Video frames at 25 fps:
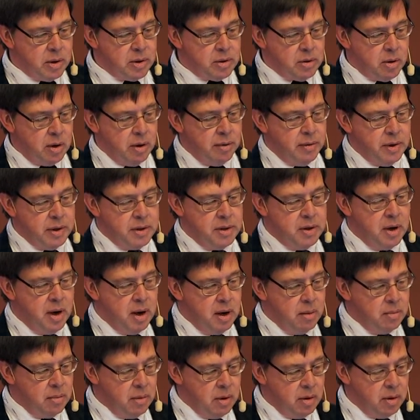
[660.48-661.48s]
sort of the
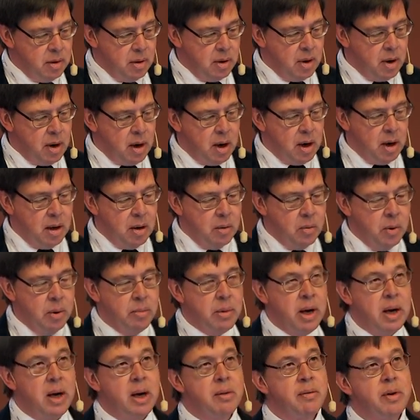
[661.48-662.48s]
same. We
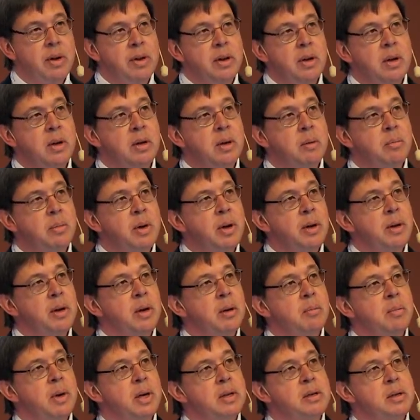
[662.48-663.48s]
make everything in the
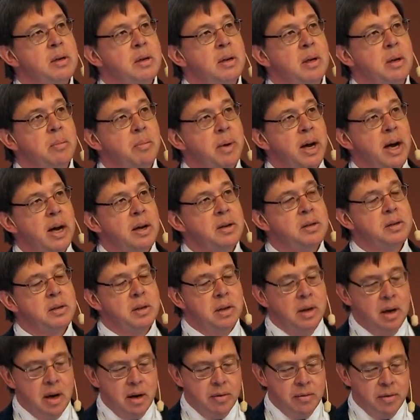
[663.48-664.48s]
building basically past
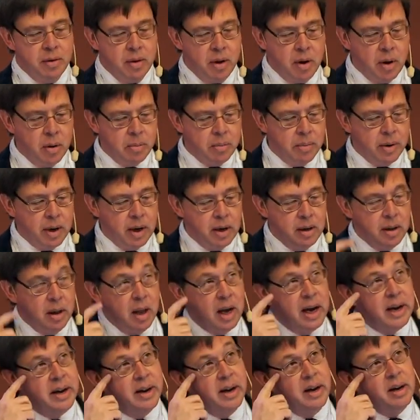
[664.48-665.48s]
the envelope and
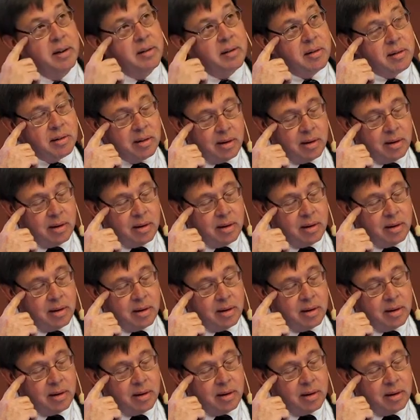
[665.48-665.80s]
lighting.